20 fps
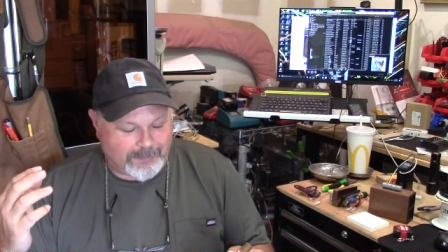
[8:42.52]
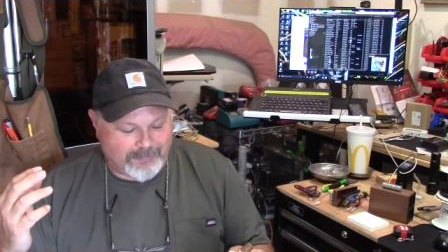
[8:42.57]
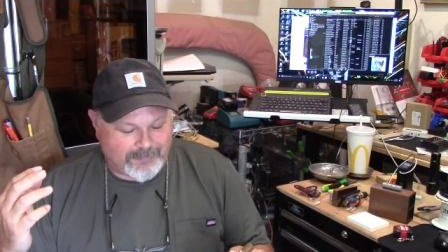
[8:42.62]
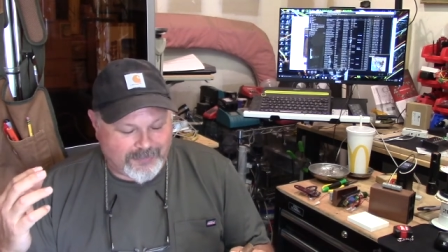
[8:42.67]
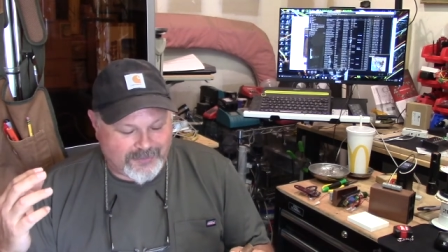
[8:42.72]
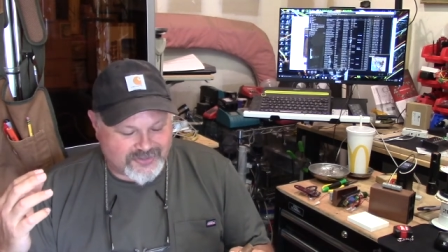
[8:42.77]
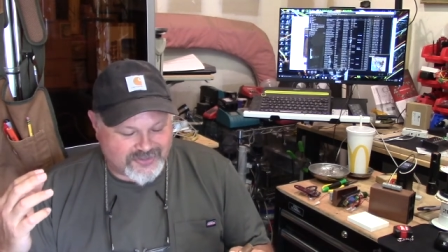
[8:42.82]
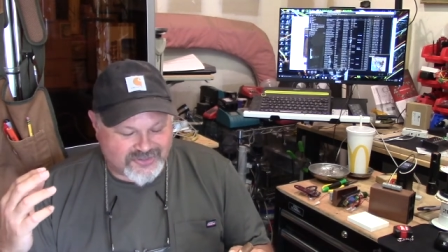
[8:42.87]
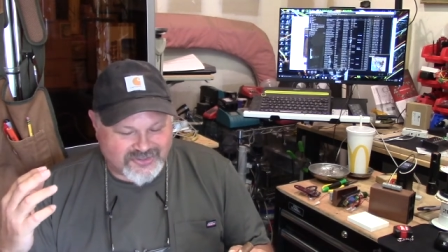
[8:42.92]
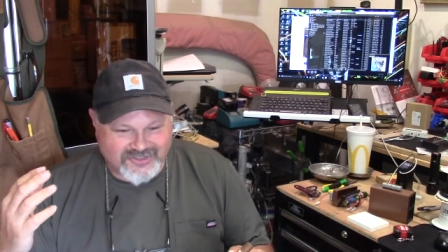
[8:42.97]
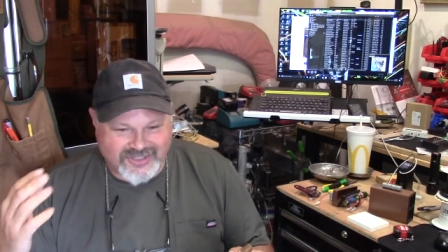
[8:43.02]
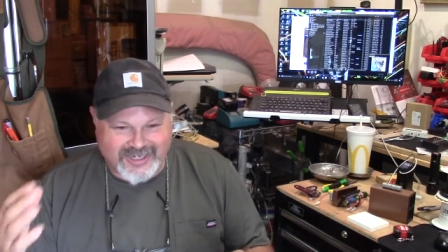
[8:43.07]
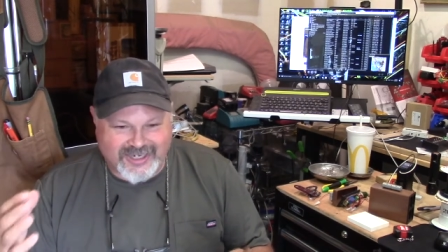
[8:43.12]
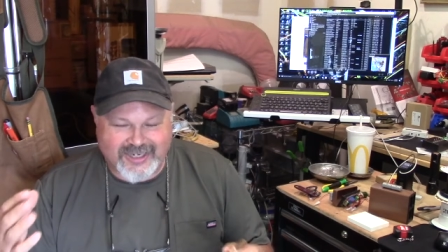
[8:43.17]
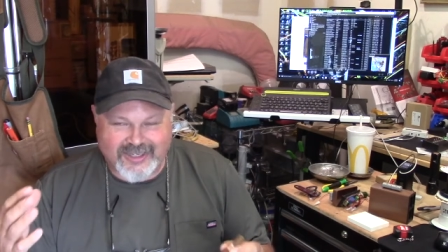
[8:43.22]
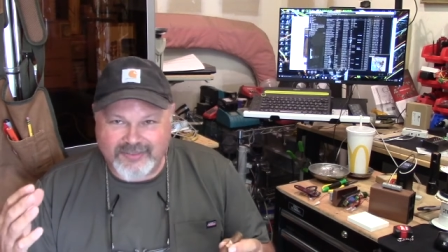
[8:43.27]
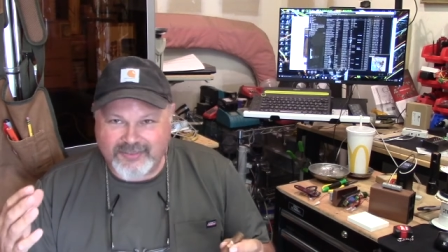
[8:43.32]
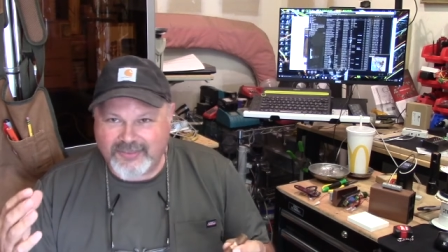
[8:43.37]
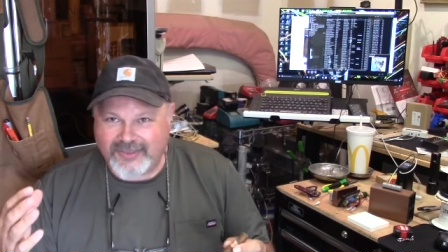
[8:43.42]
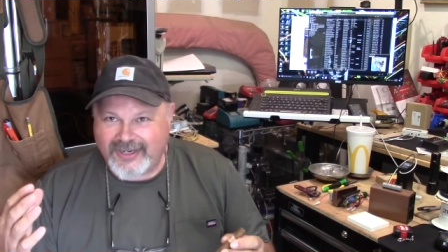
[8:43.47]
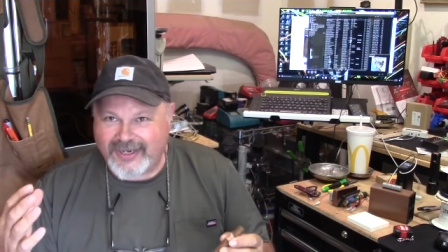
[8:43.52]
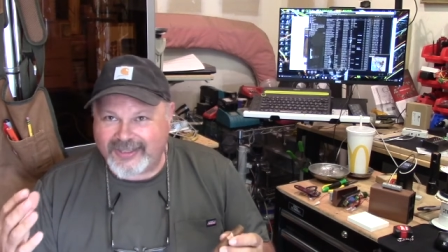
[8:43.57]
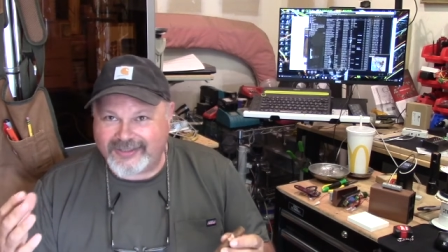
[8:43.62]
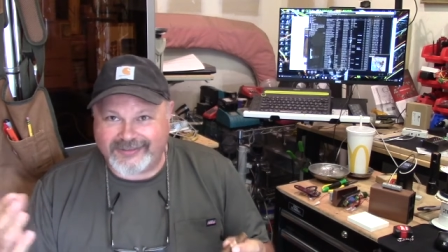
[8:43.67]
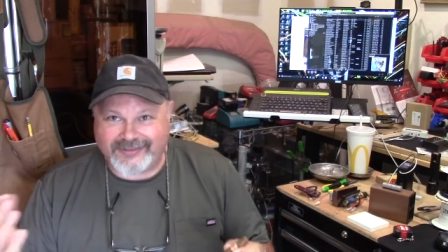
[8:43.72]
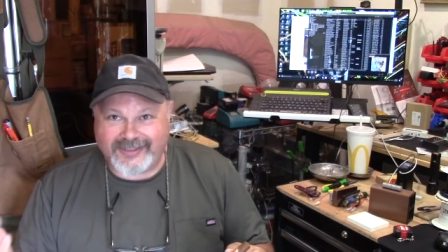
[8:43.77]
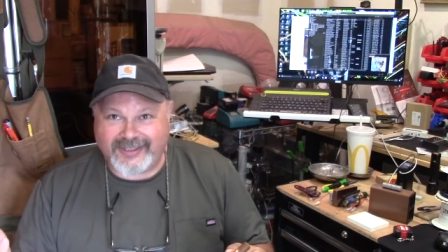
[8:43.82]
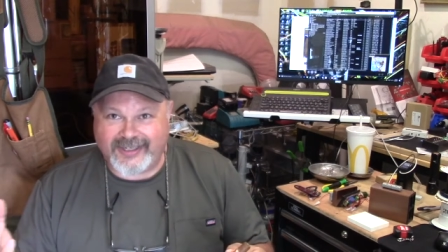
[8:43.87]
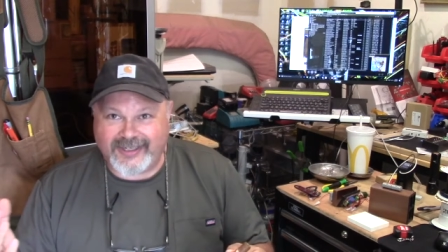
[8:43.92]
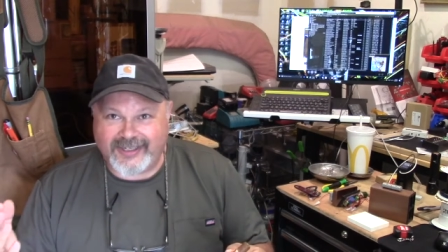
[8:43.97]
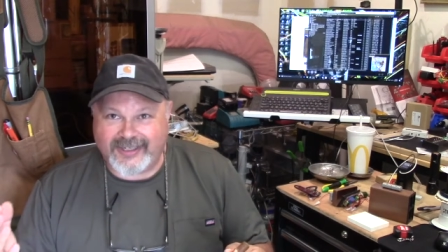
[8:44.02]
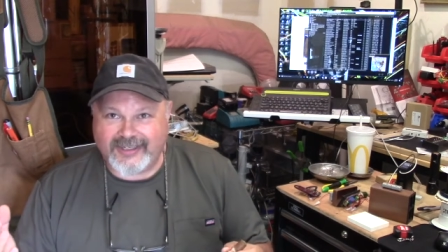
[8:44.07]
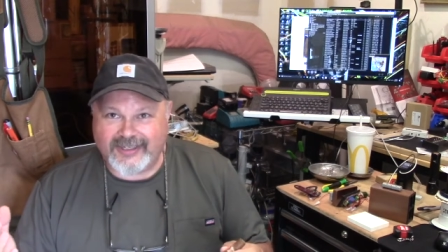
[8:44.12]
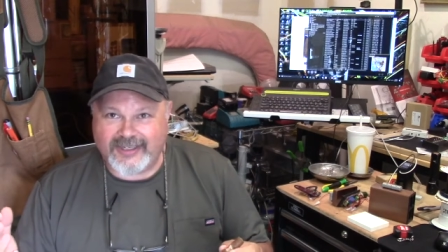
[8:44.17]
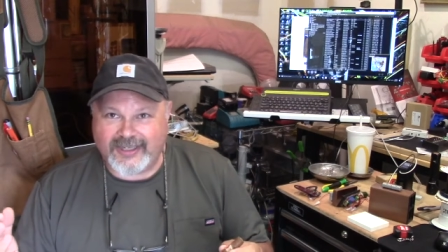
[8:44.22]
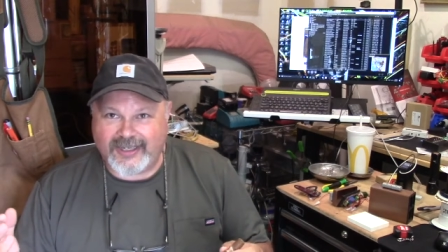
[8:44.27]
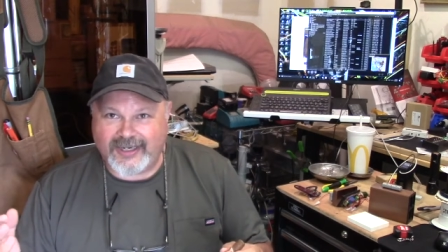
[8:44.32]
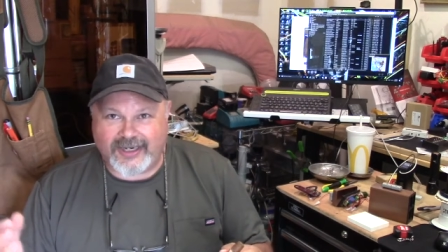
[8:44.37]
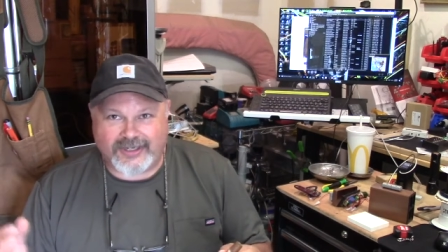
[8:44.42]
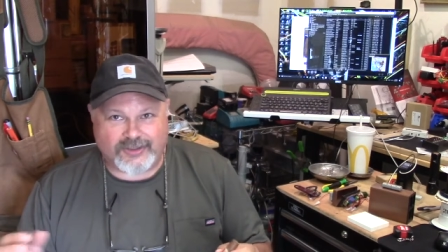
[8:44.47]
the second that I lit it,
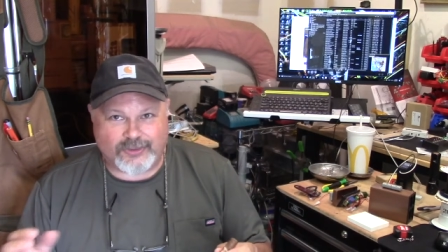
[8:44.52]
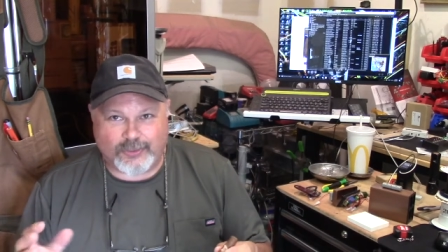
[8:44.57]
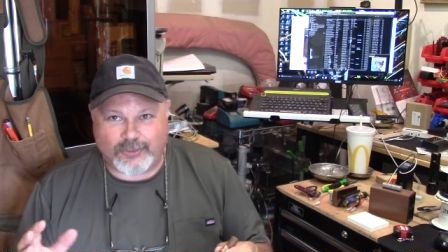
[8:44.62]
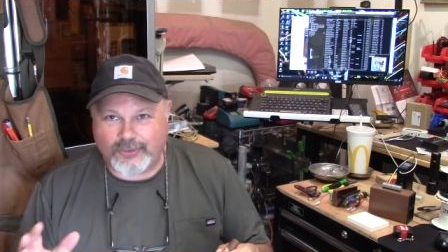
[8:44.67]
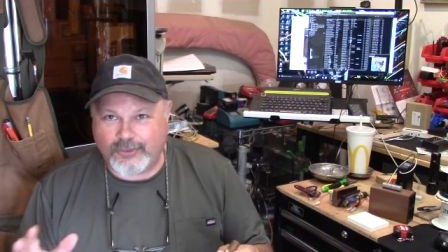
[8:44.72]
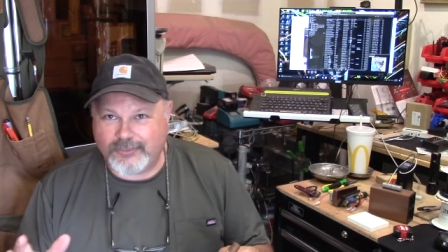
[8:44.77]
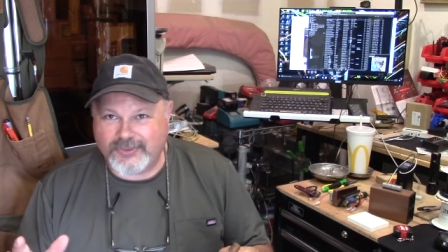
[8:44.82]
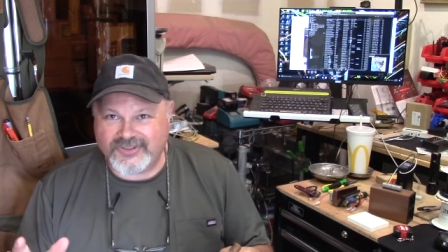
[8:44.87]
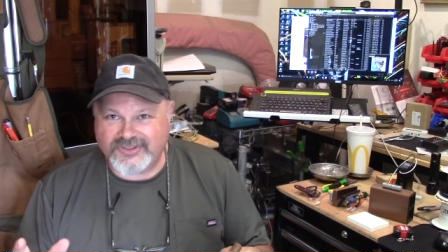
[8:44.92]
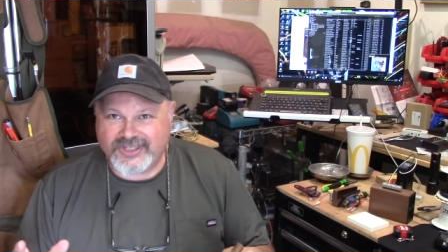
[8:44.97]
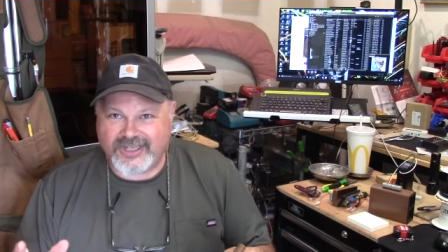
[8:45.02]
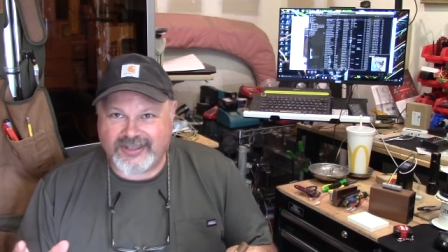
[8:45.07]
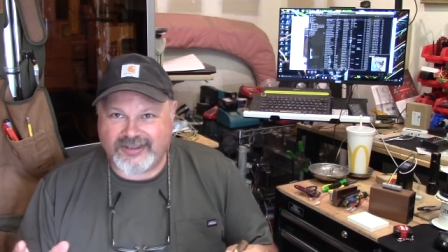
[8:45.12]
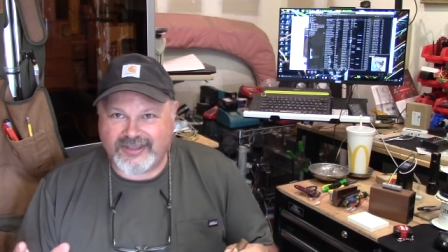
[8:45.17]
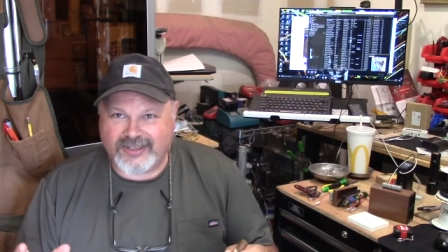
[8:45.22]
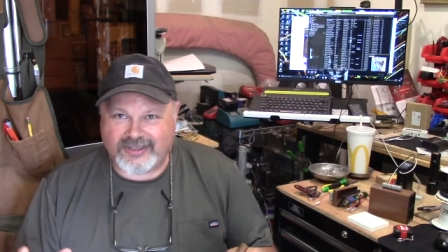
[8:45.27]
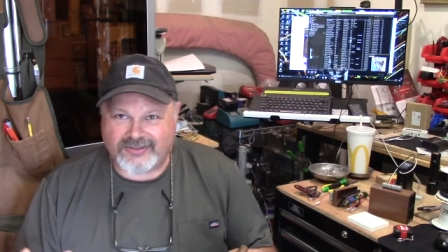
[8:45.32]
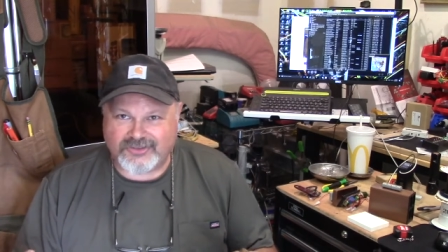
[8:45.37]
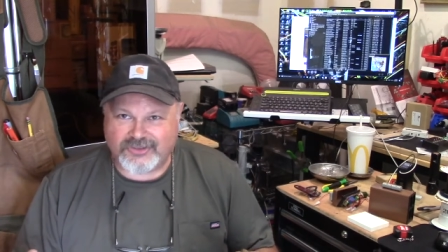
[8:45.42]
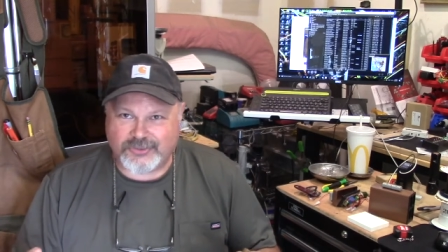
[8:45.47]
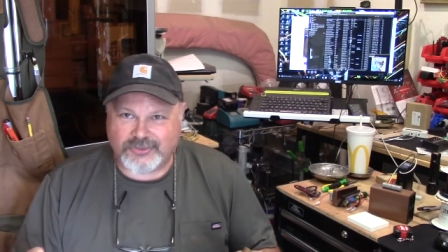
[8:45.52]
and I don't always get that,